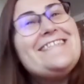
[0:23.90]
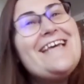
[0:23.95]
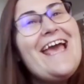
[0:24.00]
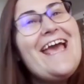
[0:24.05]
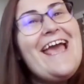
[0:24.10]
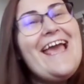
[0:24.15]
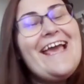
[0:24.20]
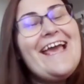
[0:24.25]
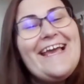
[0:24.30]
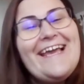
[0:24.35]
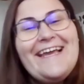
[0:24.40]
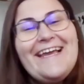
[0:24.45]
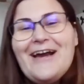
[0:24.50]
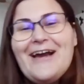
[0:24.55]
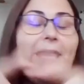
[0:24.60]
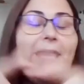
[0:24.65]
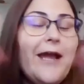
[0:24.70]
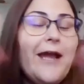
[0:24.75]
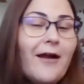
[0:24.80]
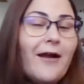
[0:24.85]
today
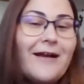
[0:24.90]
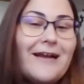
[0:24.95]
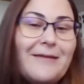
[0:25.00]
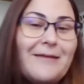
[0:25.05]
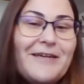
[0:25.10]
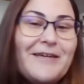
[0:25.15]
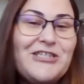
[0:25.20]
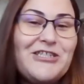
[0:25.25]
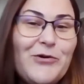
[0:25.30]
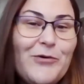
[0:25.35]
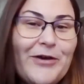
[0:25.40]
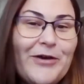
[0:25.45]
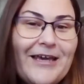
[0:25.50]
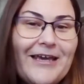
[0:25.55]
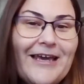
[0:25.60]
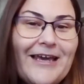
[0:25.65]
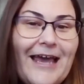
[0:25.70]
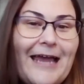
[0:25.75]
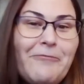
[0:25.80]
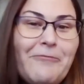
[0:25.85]
we are going to be
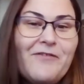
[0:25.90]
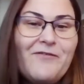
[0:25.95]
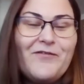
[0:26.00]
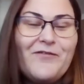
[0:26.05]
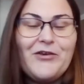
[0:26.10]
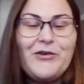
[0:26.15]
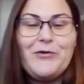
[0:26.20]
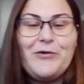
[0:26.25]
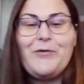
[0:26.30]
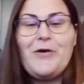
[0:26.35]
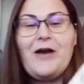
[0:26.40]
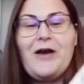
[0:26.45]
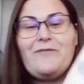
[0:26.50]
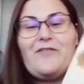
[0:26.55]
doing a review